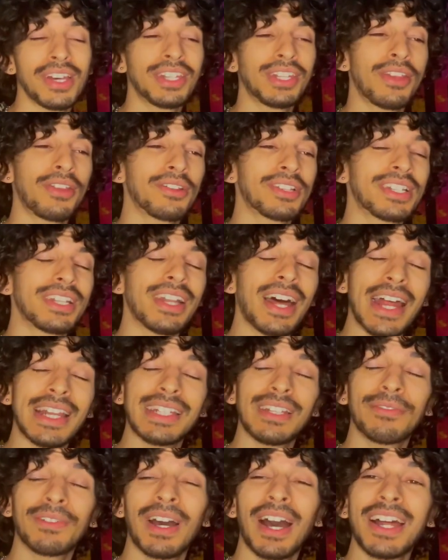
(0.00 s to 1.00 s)
So there's
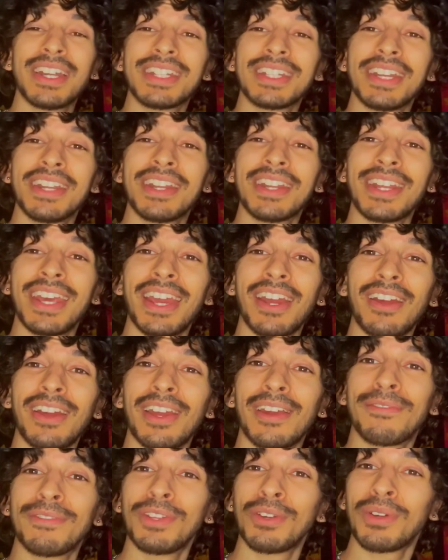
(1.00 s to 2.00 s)
lots of content there
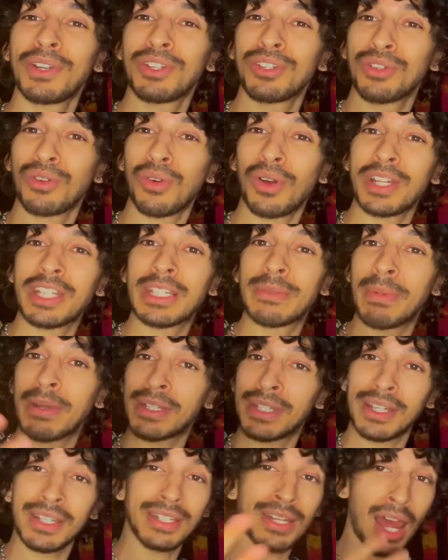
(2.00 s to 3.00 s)
if you enjoy
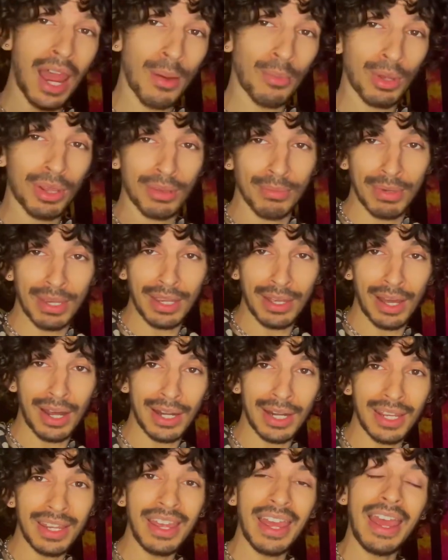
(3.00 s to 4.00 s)
spending time with me,
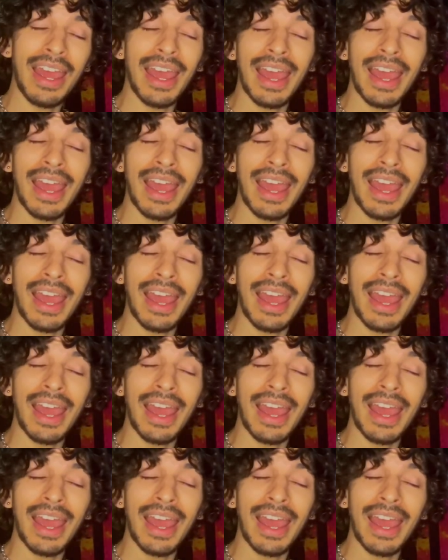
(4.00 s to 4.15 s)
honey.